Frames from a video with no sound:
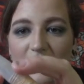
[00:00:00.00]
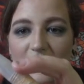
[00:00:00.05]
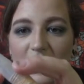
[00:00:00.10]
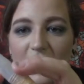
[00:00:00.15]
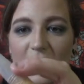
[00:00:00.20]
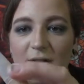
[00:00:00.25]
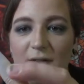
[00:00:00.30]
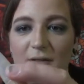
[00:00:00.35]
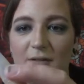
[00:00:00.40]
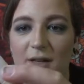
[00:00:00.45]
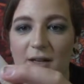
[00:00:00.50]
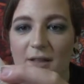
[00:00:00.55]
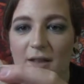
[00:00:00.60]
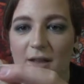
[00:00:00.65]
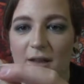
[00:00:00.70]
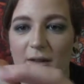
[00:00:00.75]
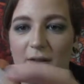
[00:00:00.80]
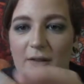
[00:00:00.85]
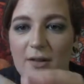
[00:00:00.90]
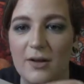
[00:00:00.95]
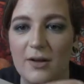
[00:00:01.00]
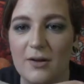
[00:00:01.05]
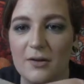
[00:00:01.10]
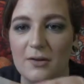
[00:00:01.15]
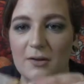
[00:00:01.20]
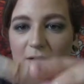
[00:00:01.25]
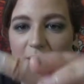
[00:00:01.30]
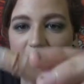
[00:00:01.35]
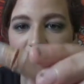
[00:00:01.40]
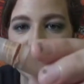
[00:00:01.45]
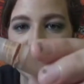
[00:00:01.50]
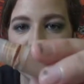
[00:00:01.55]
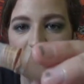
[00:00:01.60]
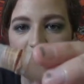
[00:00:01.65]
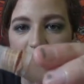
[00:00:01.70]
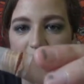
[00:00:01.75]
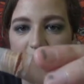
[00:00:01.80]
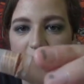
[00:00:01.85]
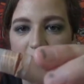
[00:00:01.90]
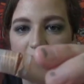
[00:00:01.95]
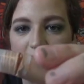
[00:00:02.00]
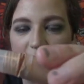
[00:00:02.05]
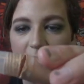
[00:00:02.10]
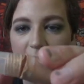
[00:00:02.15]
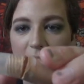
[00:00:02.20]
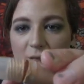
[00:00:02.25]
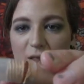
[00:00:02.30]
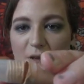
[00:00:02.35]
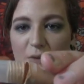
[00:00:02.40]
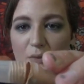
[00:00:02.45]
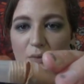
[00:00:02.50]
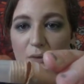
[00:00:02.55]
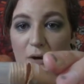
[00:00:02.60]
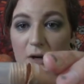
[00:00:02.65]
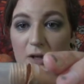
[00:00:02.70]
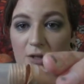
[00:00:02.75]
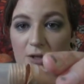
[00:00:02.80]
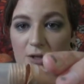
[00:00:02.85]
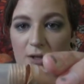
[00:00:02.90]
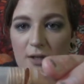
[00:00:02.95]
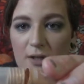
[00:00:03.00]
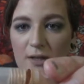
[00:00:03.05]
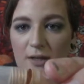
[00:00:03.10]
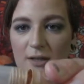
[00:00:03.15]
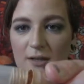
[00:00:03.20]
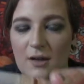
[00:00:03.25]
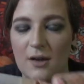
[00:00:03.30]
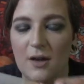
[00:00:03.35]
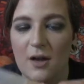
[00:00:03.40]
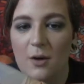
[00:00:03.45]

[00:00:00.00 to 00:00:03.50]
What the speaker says: kind of like the LA Girl concealers where it had the brush on it,